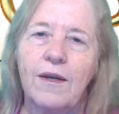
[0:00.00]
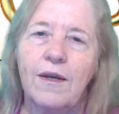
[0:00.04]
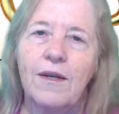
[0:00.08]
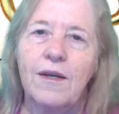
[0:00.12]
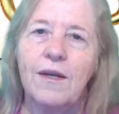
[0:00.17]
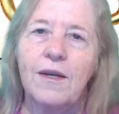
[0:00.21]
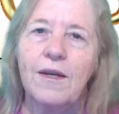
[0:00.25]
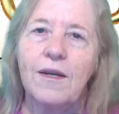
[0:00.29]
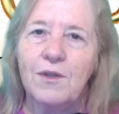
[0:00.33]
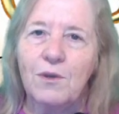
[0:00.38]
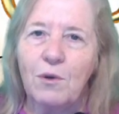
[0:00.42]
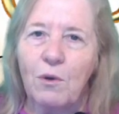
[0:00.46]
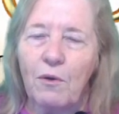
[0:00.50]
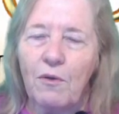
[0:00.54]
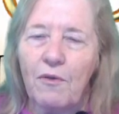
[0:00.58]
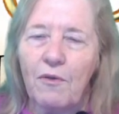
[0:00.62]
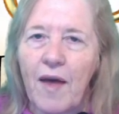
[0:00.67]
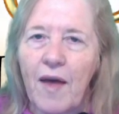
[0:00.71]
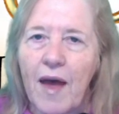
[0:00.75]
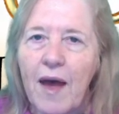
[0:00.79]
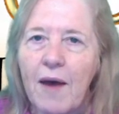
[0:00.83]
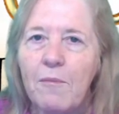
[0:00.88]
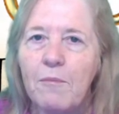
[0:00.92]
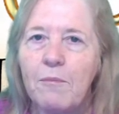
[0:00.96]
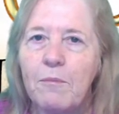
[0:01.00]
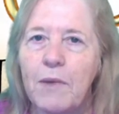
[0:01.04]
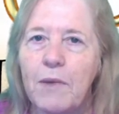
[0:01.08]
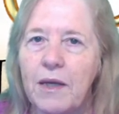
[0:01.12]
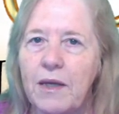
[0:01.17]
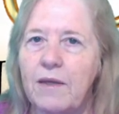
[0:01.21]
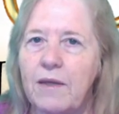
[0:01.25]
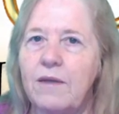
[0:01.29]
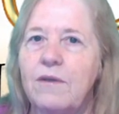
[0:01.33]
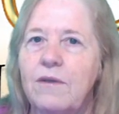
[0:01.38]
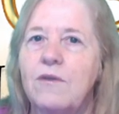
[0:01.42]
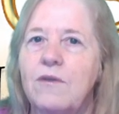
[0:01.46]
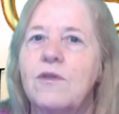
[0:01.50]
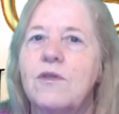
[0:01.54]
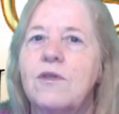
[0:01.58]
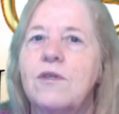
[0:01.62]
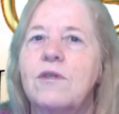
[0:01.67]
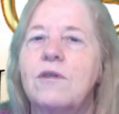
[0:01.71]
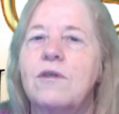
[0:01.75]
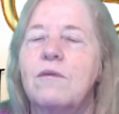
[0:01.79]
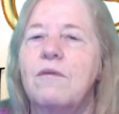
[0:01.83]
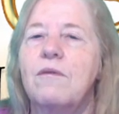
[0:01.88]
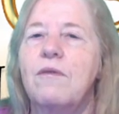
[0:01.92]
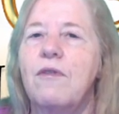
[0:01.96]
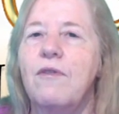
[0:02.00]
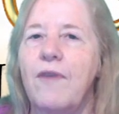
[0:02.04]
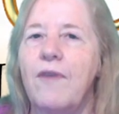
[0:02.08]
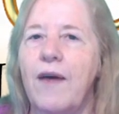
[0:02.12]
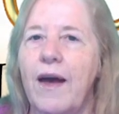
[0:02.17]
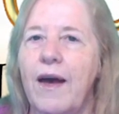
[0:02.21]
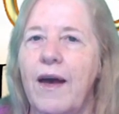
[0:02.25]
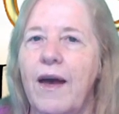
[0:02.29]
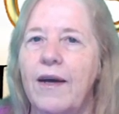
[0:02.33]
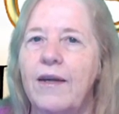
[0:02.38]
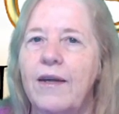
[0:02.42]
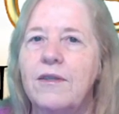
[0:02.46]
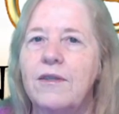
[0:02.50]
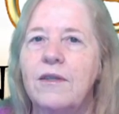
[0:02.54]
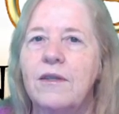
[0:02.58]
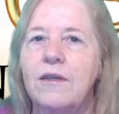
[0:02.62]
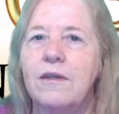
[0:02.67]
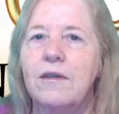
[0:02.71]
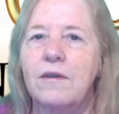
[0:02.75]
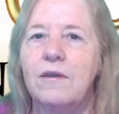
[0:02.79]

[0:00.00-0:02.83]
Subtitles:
So that means that